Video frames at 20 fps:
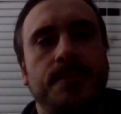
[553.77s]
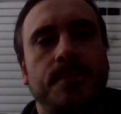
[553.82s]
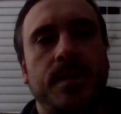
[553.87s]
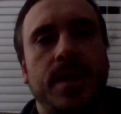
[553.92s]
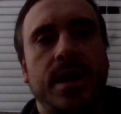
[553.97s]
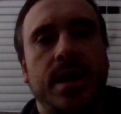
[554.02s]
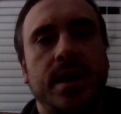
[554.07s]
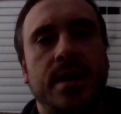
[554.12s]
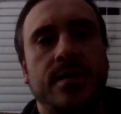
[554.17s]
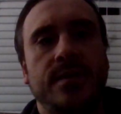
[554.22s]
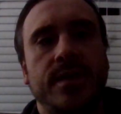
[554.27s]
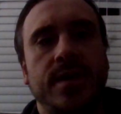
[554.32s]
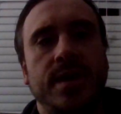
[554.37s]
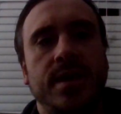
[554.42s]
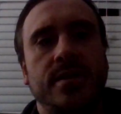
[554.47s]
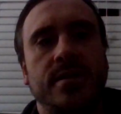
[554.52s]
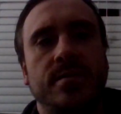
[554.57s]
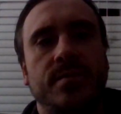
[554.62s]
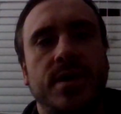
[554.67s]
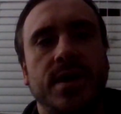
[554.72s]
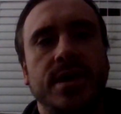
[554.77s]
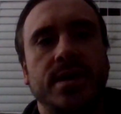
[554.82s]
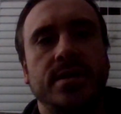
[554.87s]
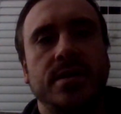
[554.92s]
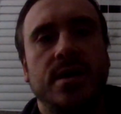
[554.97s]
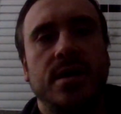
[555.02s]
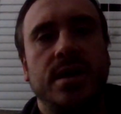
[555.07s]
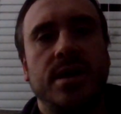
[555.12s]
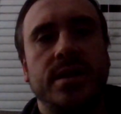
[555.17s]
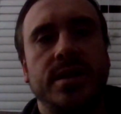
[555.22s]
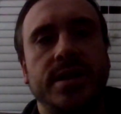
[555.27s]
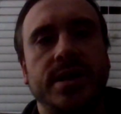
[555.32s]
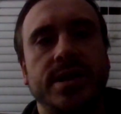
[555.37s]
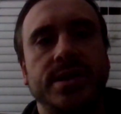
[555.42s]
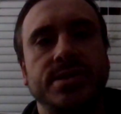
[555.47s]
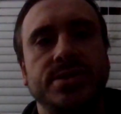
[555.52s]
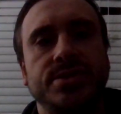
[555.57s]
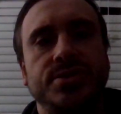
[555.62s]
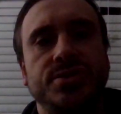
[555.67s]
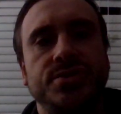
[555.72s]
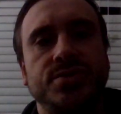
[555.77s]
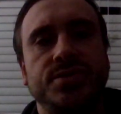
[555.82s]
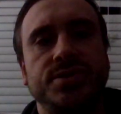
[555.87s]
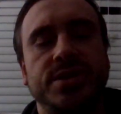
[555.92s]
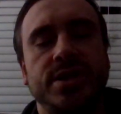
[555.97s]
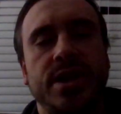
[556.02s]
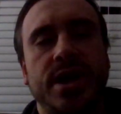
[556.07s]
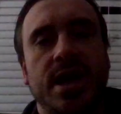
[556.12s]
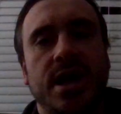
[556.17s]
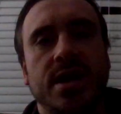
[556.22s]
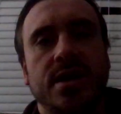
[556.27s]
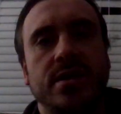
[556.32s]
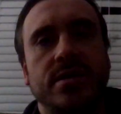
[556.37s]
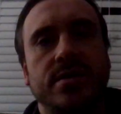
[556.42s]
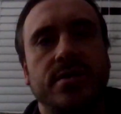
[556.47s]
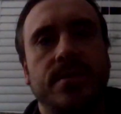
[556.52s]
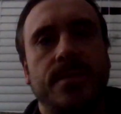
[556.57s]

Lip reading: and the Elamite god in Shushanak,